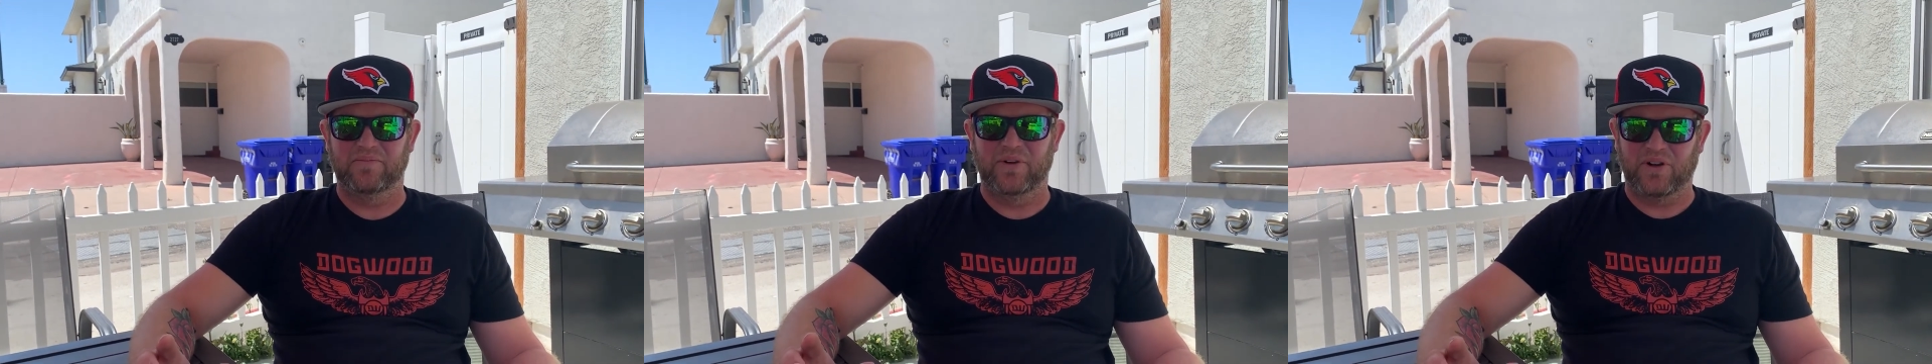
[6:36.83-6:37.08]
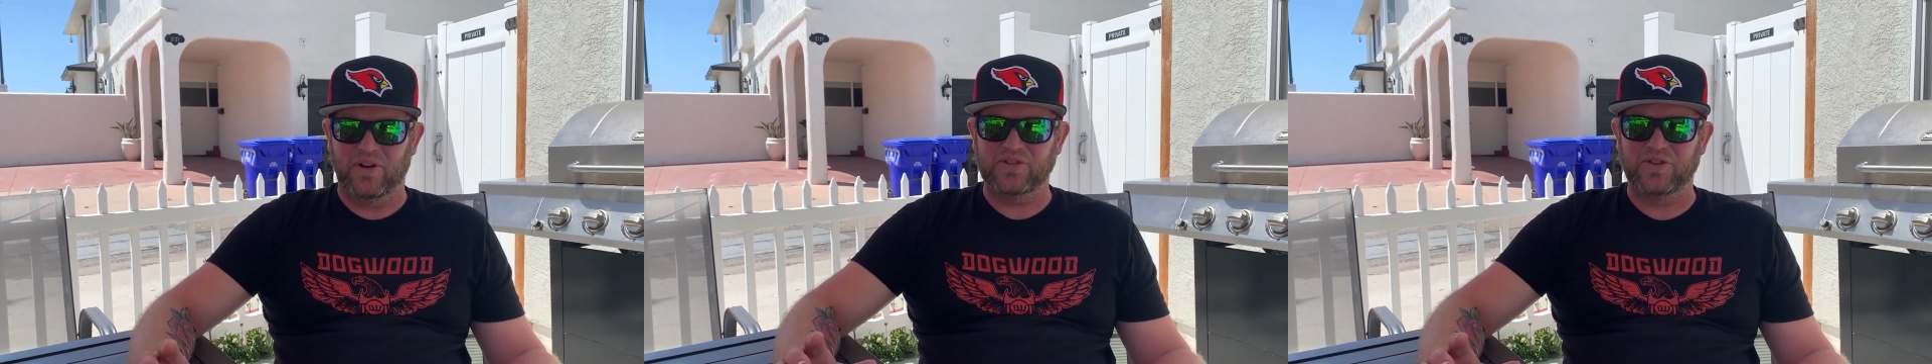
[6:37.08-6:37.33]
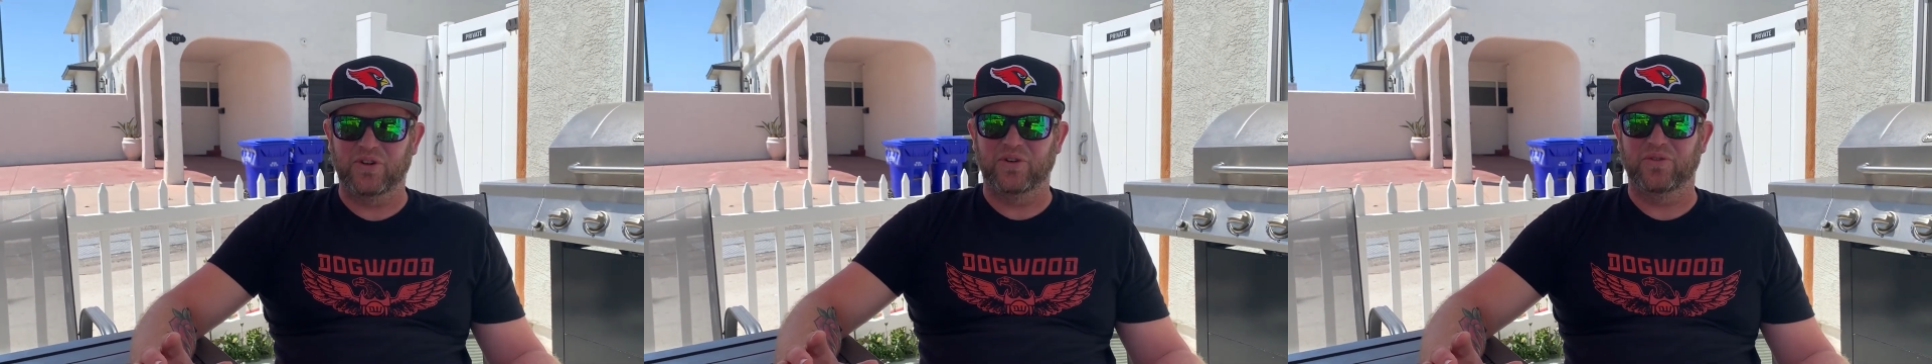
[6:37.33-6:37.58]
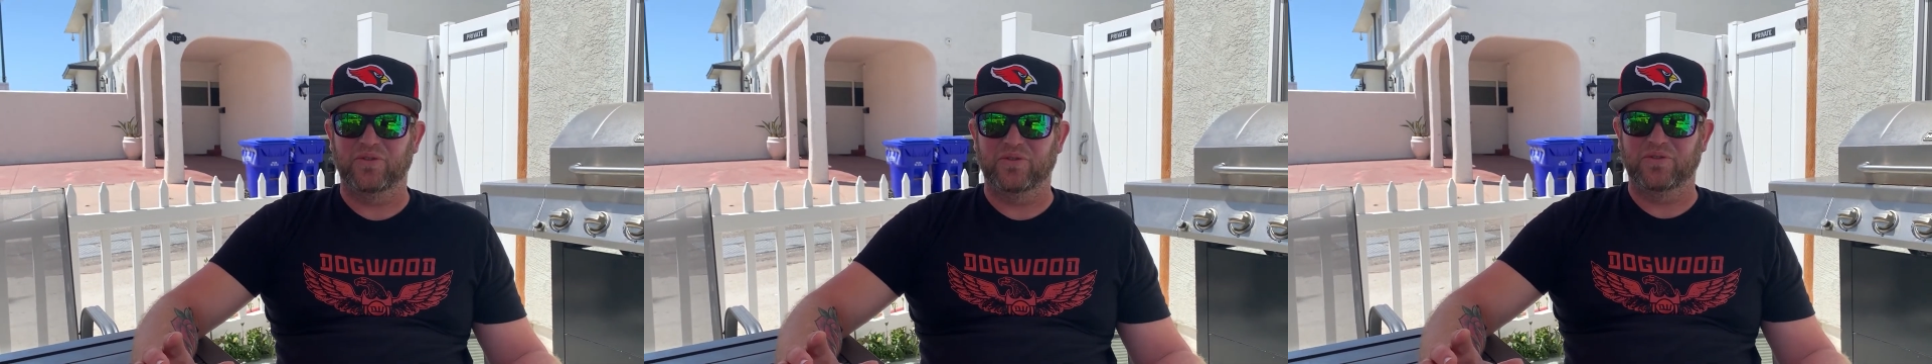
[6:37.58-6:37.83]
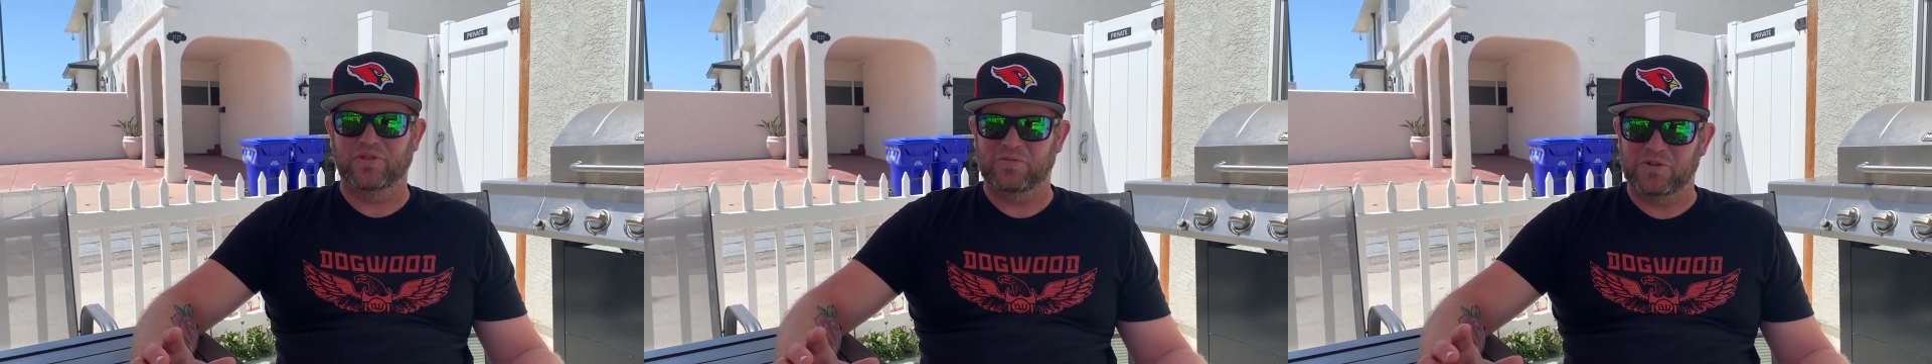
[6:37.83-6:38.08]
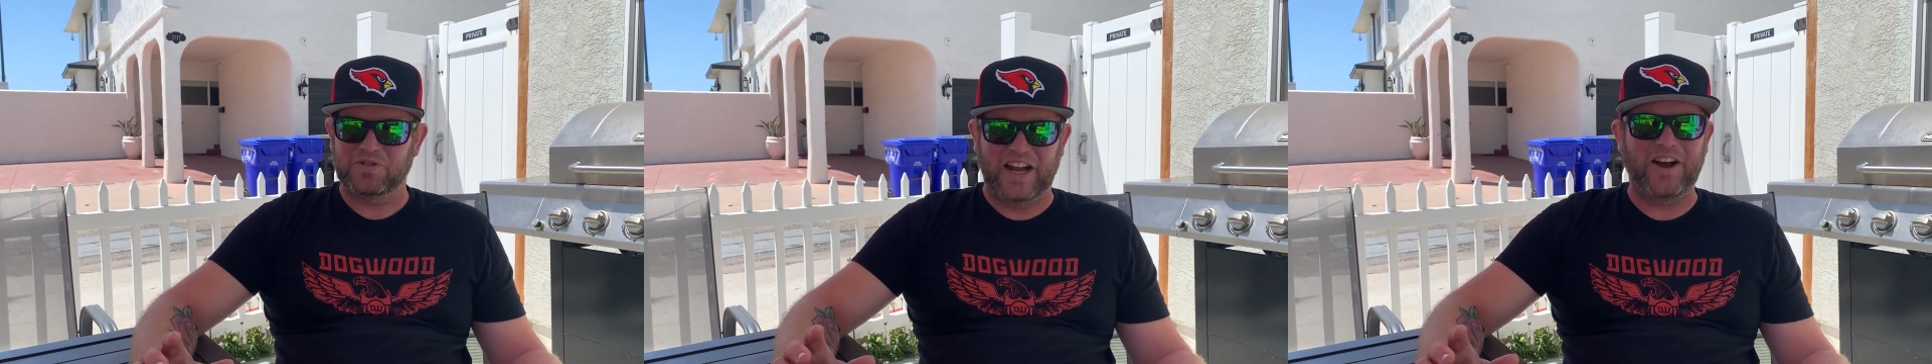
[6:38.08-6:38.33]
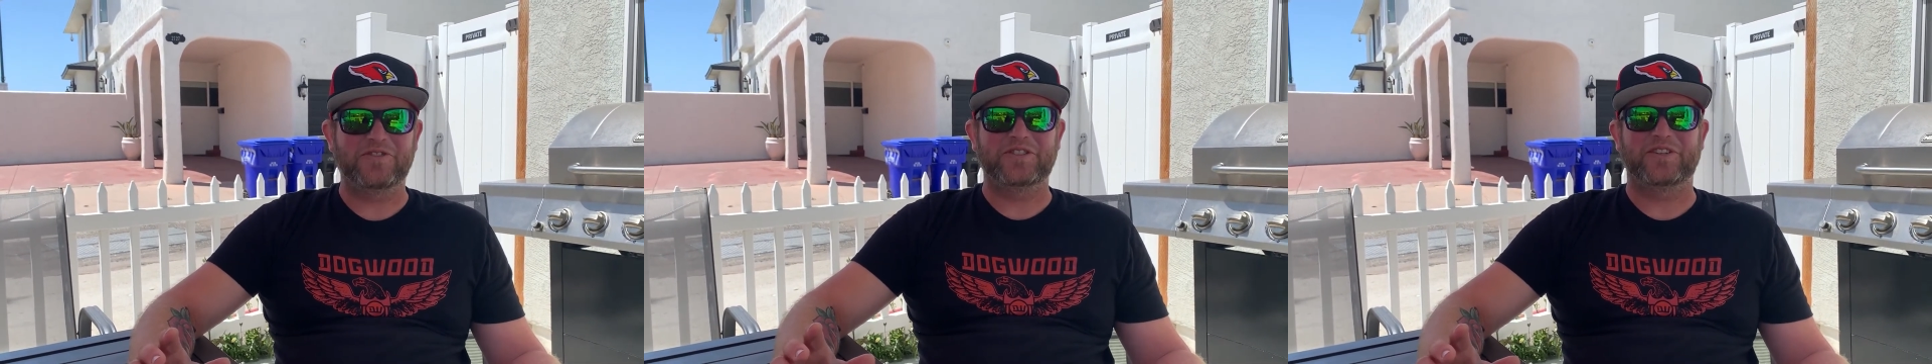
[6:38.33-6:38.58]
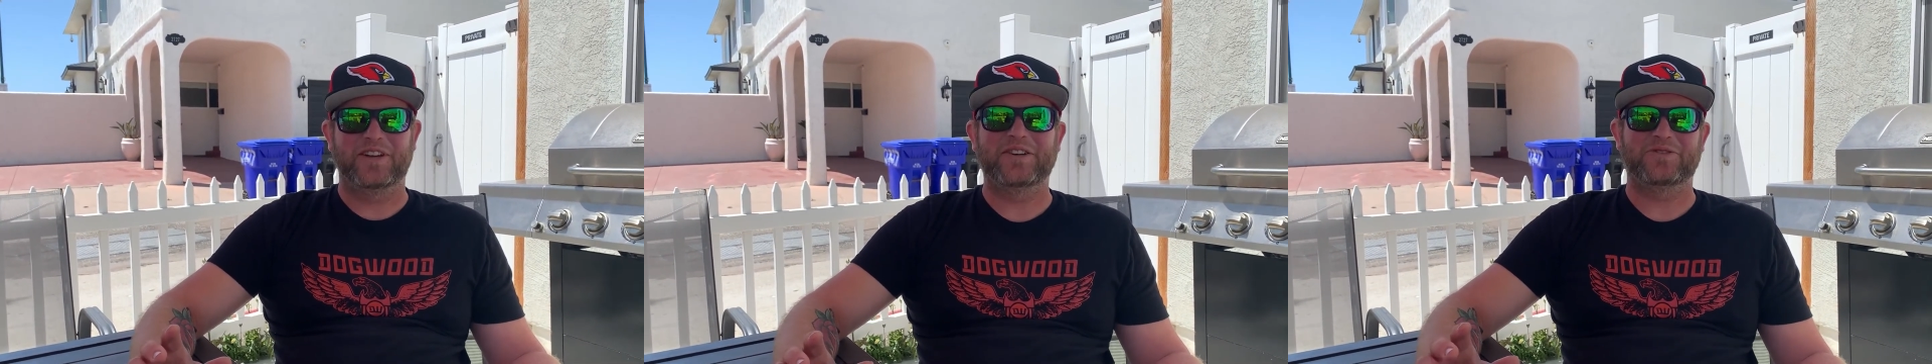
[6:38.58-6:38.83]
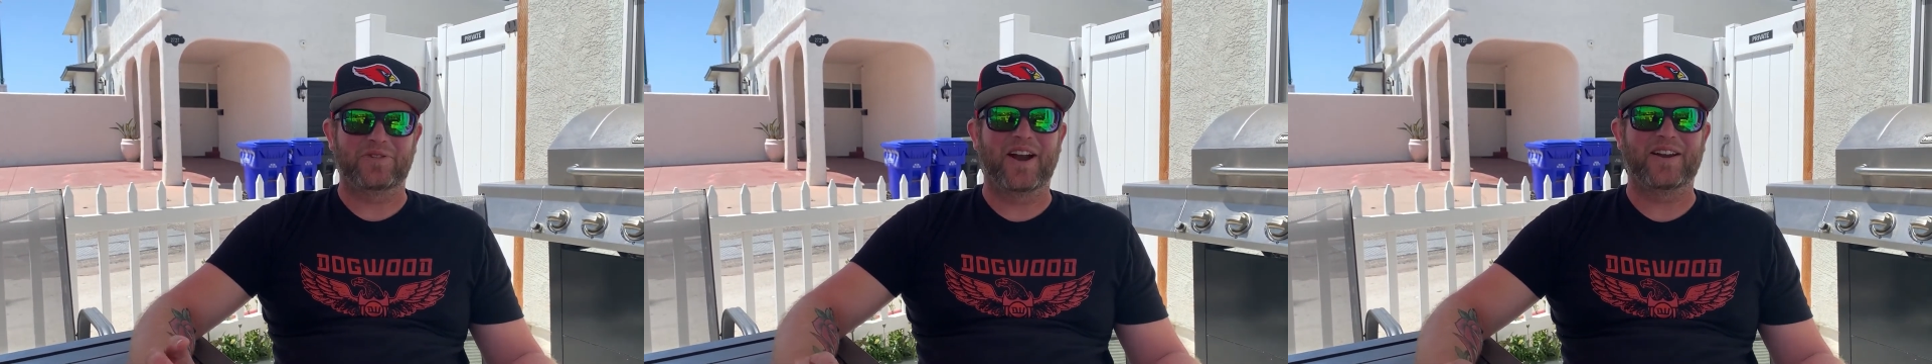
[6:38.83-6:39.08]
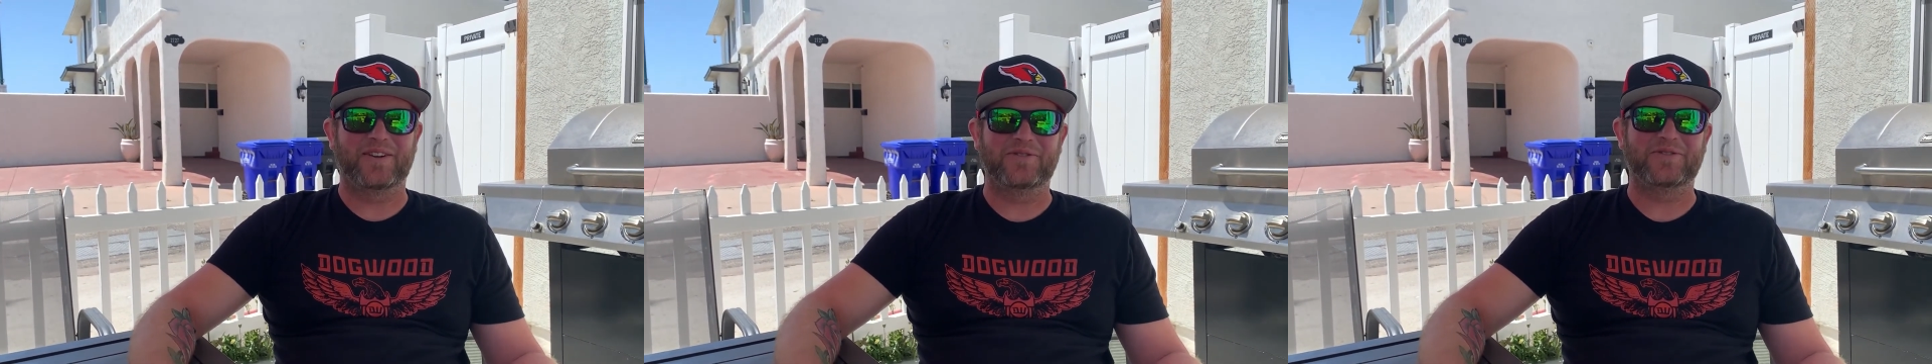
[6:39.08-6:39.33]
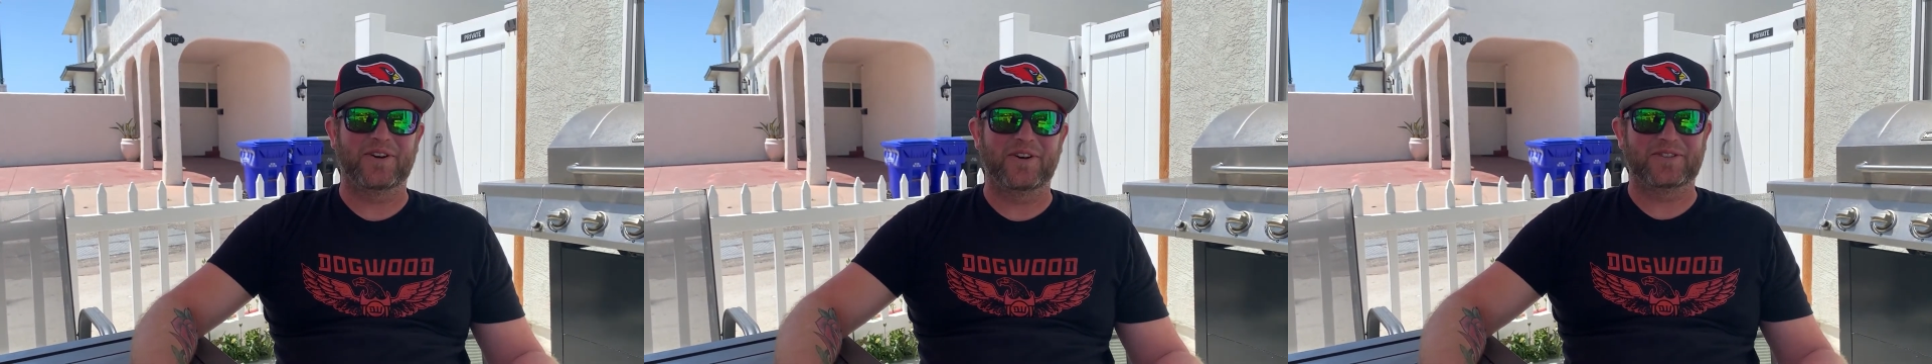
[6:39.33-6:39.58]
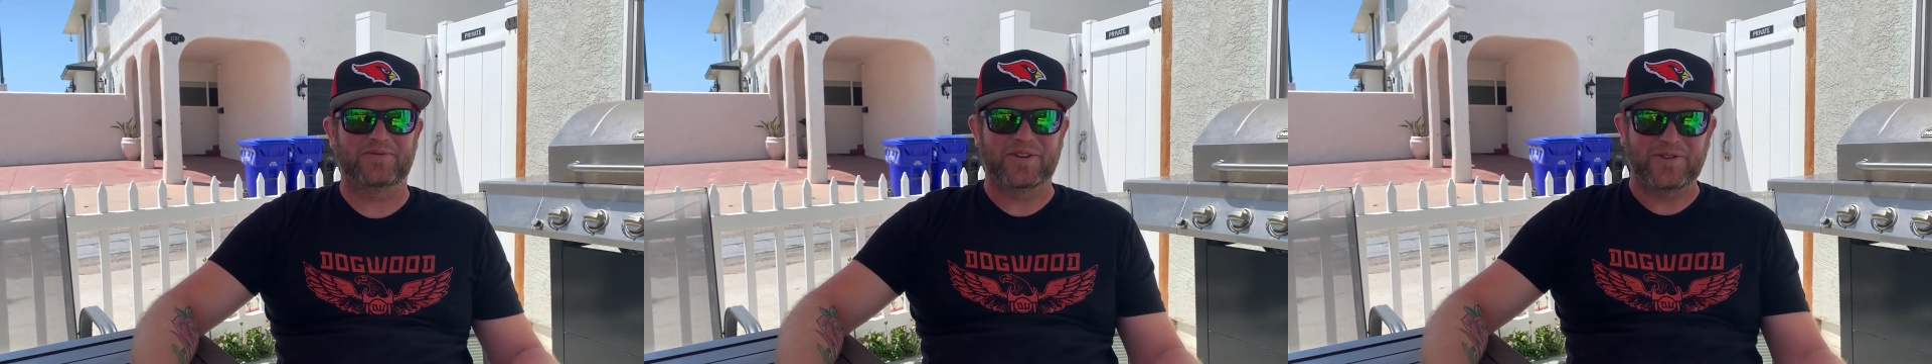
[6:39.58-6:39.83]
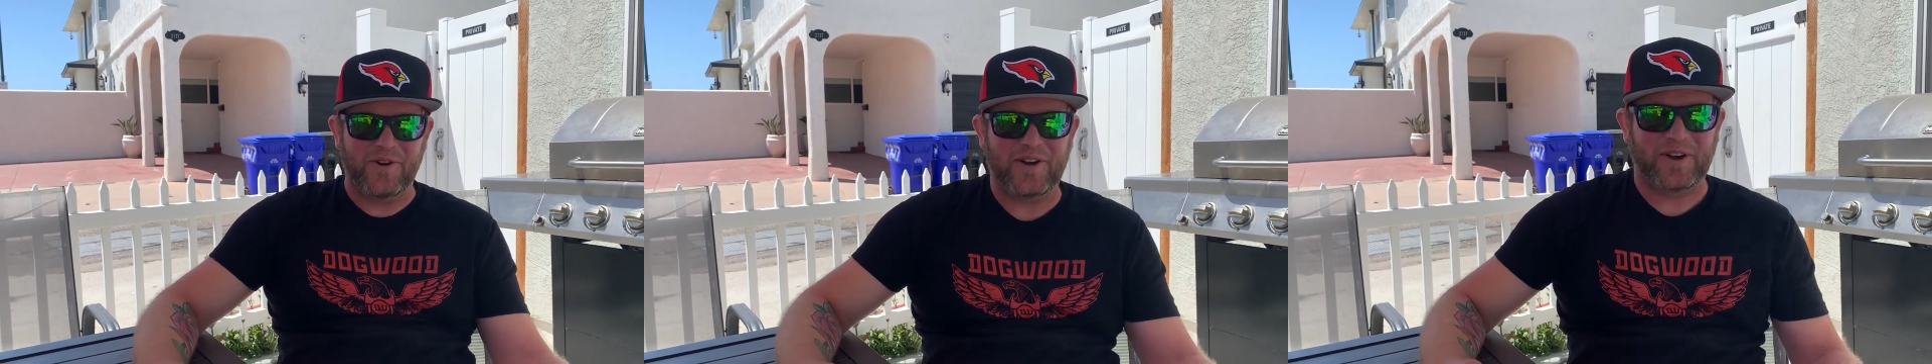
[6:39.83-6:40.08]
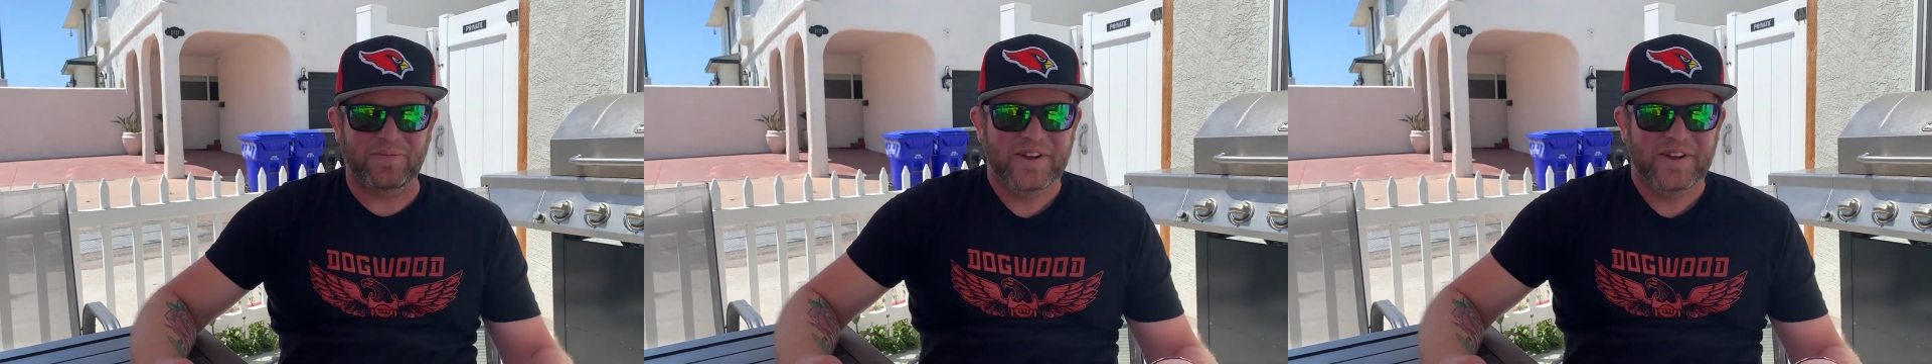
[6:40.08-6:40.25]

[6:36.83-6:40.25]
but also the most challenging thing is writing new songs and recording